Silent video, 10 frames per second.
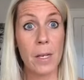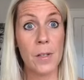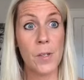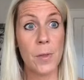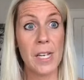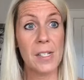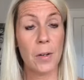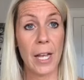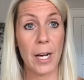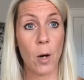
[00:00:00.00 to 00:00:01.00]
so these
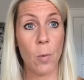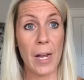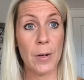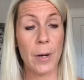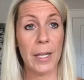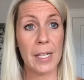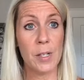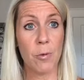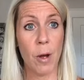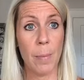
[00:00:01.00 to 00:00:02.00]
are like our white
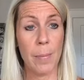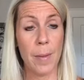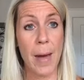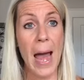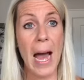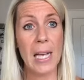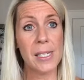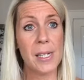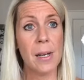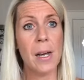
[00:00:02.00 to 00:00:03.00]
doilies from the
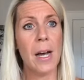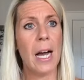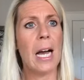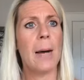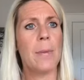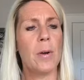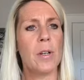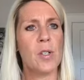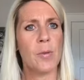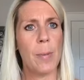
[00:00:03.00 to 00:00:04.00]
past, you
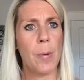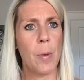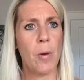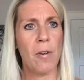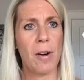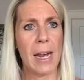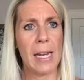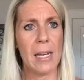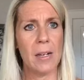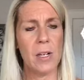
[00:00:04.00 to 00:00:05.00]
can just flip them over
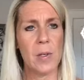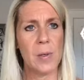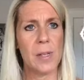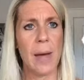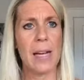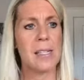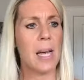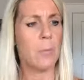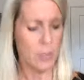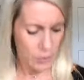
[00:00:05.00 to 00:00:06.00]
and use the
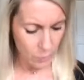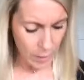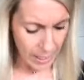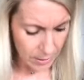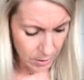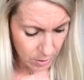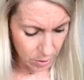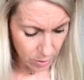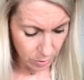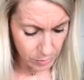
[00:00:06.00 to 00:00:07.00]
backside, which is white
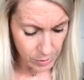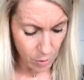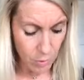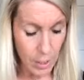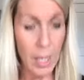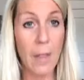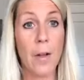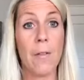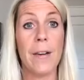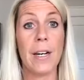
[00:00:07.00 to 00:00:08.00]
too. So
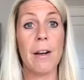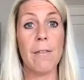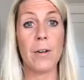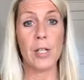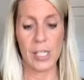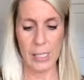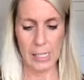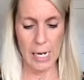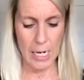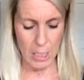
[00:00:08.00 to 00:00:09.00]
they're very
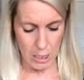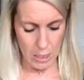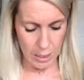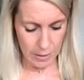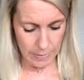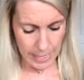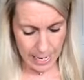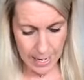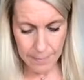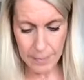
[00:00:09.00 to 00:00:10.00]
versatile,
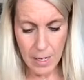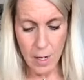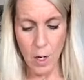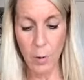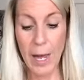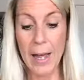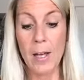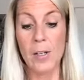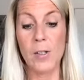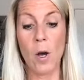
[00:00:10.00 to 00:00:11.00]
right? Okay,
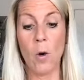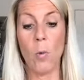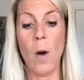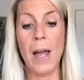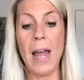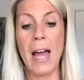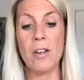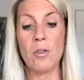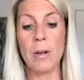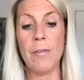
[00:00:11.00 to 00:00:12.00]
so 1
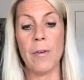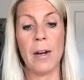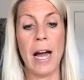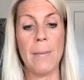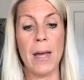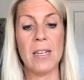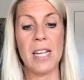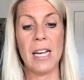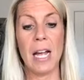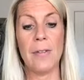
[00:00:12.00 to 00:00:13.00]
entry for
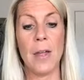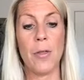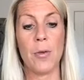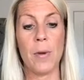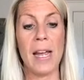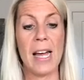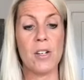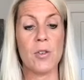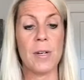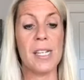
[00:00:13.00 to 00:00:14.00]
commenting and then 3
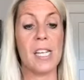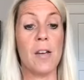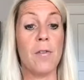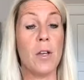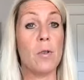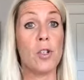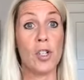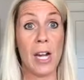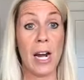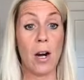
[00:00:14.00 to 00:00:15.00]
entries if you
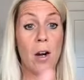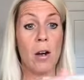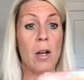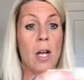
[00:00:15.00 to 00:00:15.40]
share